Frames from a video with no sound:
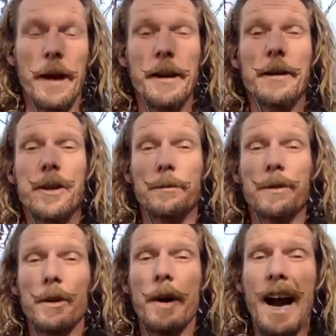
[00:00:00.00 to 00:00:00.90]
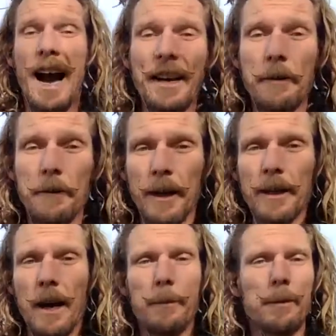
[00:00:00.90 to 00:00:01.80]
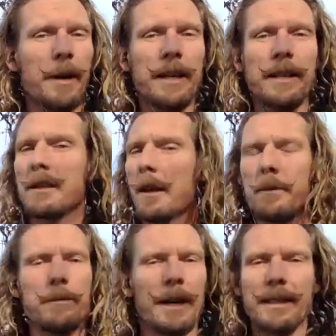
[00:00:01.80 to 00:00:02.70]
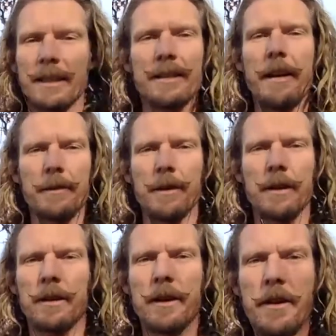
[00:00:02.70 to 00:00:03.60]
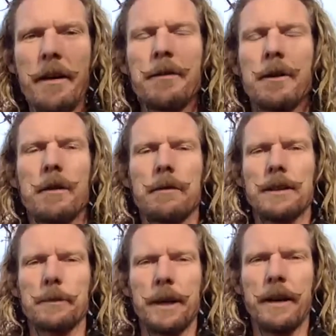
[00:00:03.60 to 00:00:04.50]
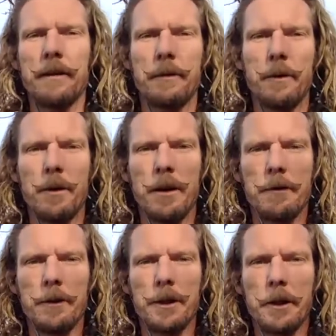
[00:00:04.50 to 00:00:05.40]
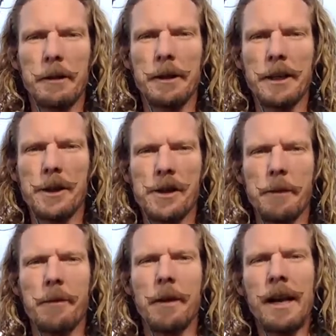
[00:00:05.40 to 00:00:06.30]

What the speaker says: in terms of the way I define compromise is never a recipe for doing a relationship.